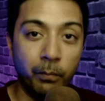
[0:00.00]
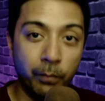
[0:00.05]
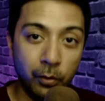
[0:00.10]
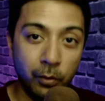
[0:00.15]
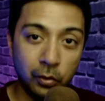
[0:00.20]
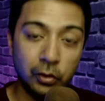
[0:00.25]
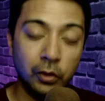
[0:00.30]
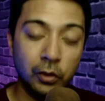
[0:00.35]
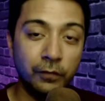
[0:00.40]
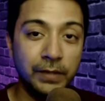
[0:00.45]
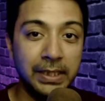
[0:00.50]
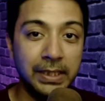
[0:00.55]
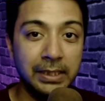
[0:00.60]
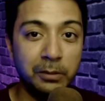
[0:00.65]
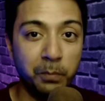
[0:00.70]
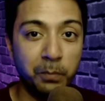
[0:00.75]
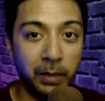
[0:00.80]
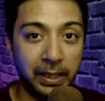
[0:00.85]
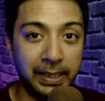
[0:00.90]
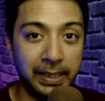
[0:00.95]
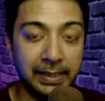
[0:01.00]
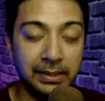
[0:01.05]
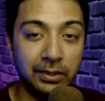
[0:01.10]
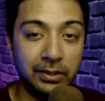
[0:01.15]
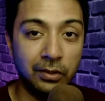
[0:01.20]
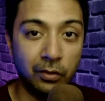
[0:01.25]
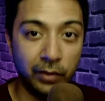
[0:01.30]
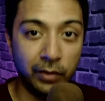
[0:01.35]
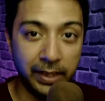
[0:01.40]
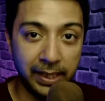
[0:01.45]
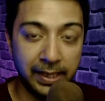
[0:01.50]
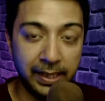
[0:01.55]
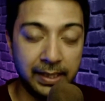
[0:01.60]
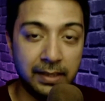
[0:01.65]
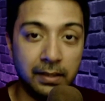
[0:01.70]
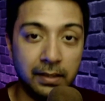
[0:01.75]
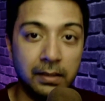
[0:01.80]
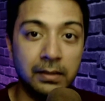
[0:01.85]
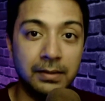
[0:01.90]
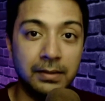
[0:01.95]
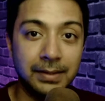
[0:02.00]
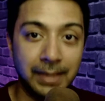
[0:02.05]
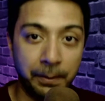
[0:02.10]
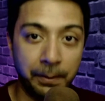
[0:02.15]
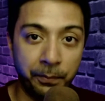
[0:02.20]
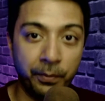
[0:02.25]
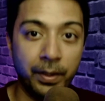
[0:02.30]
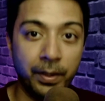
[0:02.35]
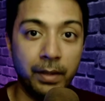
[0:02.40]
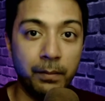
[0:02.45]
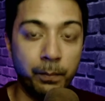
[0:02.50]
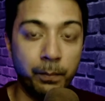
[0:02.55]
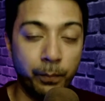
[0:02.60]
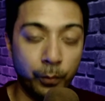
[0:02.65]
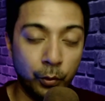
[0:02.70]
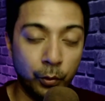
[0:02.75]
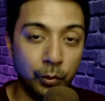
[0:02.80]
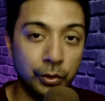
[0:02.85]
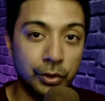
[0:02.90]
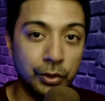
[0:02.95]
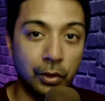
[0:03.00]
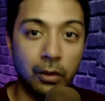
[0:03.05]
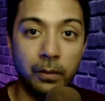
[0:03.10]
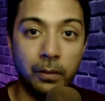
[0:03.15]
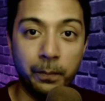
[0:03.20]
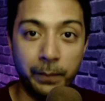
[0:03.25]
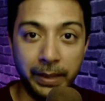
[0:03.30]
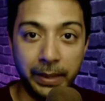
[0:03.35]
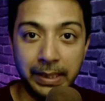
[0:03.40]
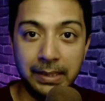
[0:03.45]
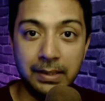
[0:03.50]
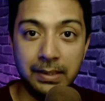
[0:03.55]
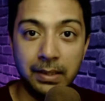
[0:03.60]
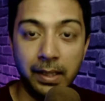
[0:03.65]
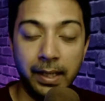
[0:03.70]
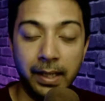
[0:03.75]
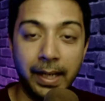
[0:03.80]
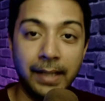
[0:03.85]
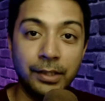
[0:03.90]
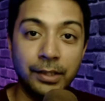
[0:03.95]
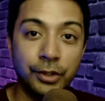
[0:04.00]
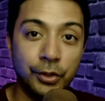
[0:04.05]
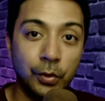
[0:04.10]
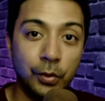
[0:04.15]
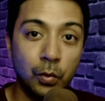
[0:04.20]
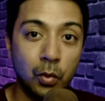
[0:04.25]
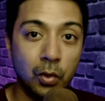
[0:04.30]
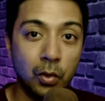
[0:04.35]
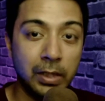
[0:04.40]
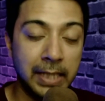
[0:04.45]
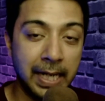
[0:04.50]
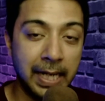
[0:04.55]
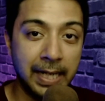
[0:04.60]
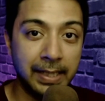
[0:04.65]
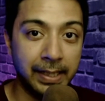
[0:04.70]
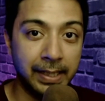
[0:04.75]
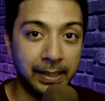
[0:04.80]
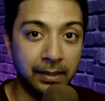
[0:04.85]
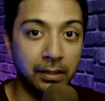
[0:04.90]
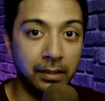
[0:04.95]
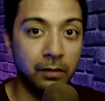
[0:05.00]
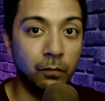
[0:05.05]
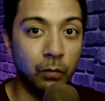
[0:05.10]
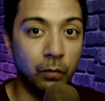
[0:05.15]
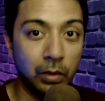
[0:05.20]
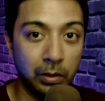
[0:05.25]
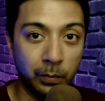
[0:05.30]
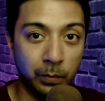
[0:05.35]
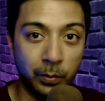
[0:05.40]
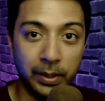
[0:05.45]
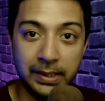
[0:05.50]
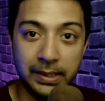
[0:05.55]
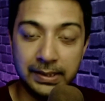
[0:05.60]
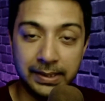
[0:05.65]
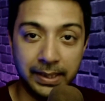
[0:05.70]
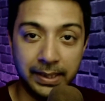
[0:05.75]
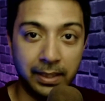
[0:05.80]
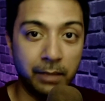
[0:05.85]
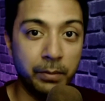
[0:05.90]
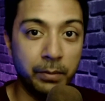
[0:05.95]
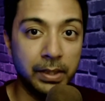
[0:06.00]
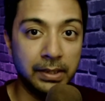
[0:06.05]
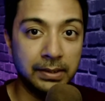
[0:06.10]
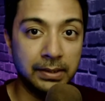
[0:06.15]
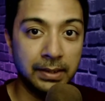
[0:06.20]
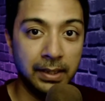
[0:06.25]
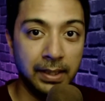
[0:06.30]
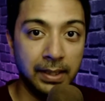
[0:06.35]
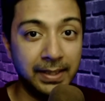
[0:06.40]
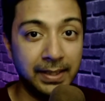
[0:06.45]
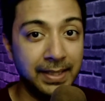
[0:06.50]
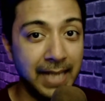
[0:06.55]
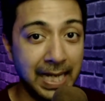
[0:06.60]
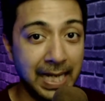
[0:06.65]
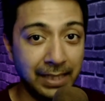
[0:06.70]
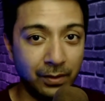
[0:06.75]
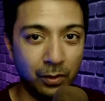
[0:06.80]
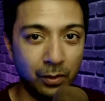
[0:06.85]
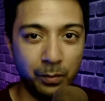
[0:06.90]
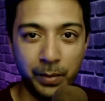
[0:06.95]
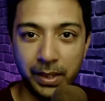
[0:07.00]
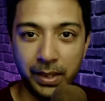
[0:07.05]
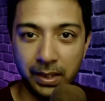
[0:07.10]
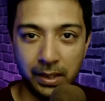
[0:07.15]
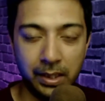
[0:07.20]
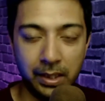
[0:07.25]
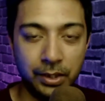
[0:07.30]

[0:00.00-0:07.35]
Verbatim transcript: both of these plugins create a separate post or page and store that in the WordPress database. And that could be